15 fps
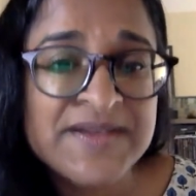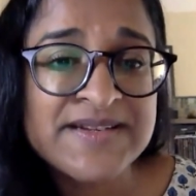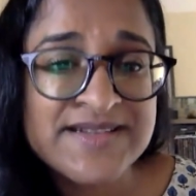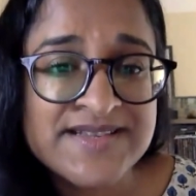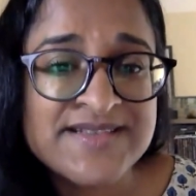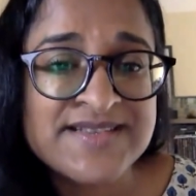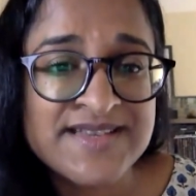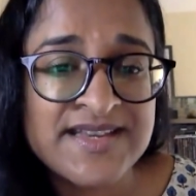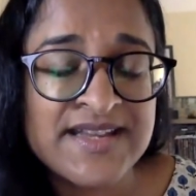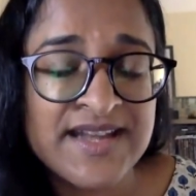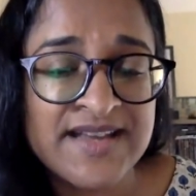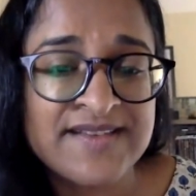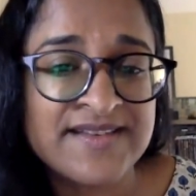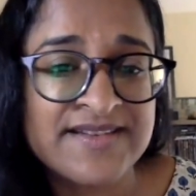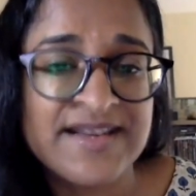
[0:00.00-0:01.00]
to see it
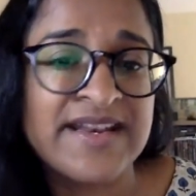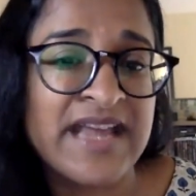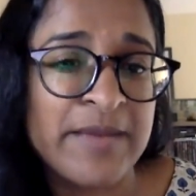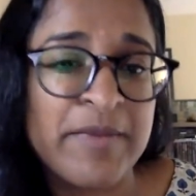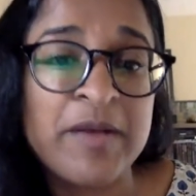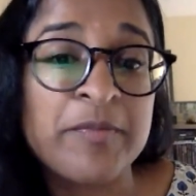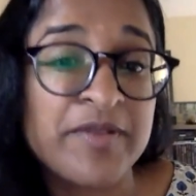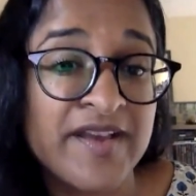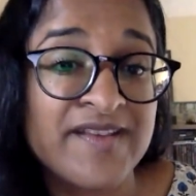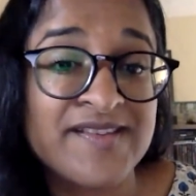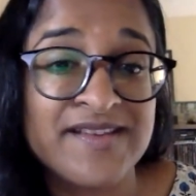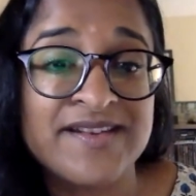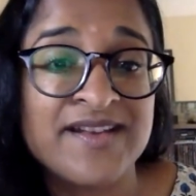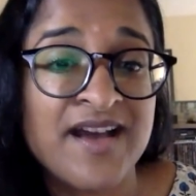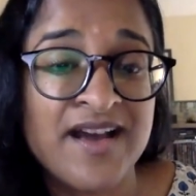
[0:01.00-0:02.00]
as a dynamic place
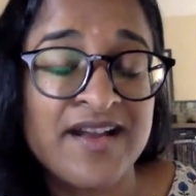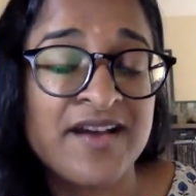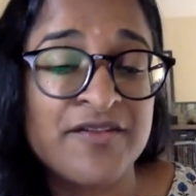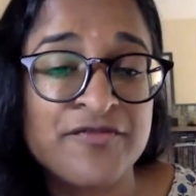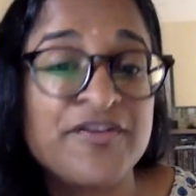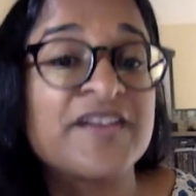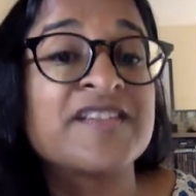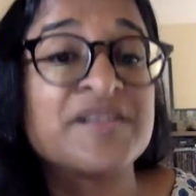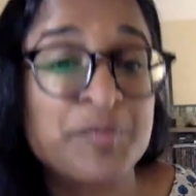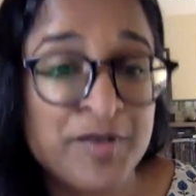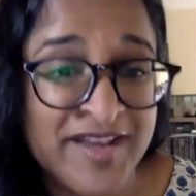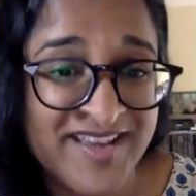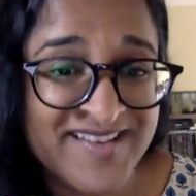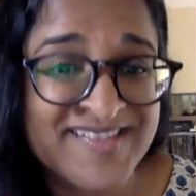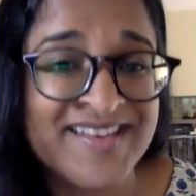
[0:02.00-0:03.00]
and not a fixed
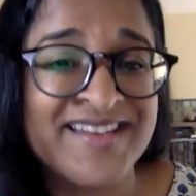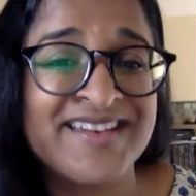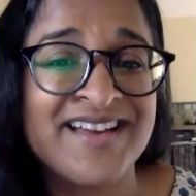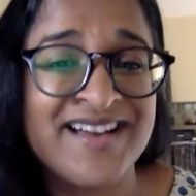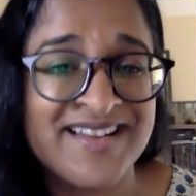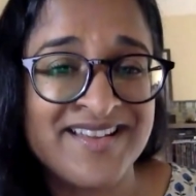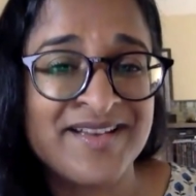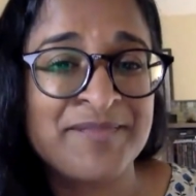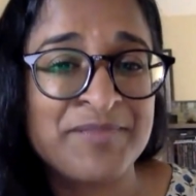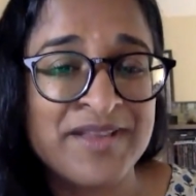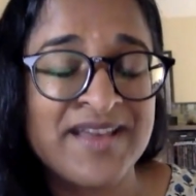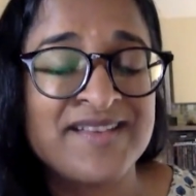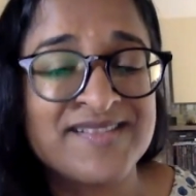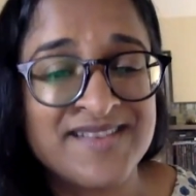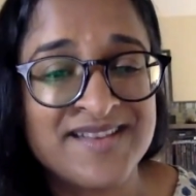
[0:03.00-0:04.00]
place and not a
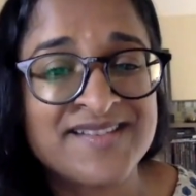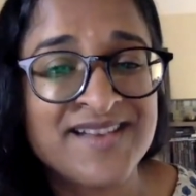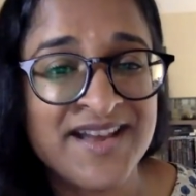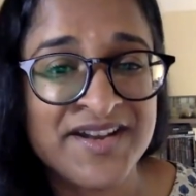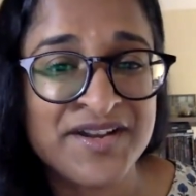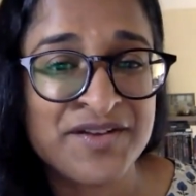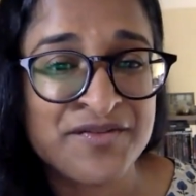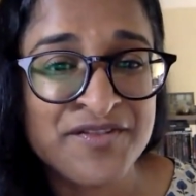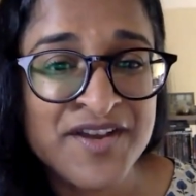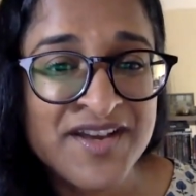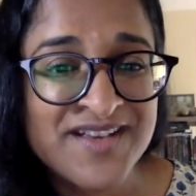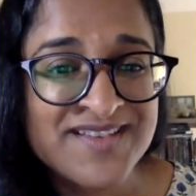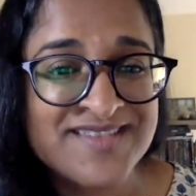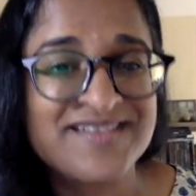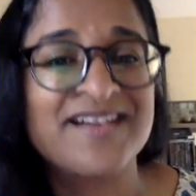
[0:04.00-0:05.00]
place that's kind of
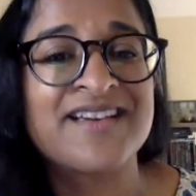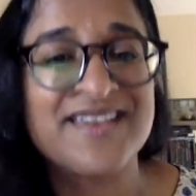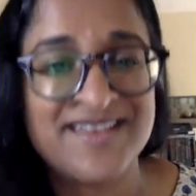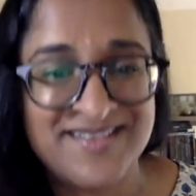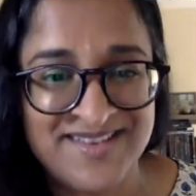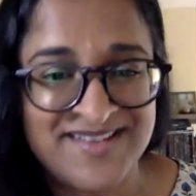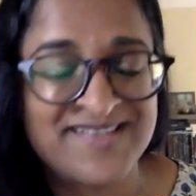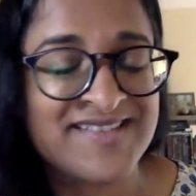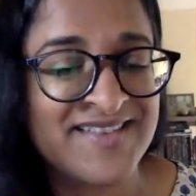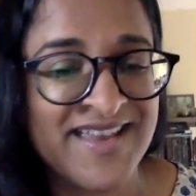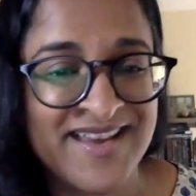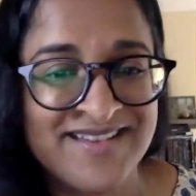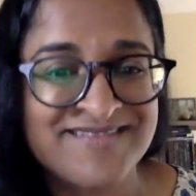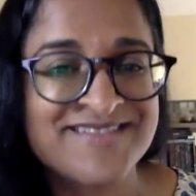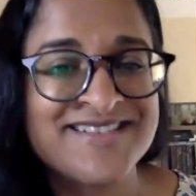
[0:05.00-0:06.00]
stuck in this
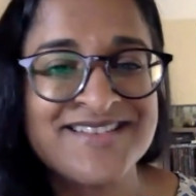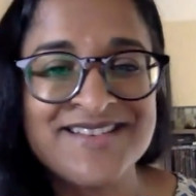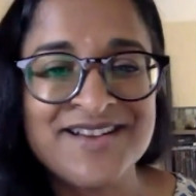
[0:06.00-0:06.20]
like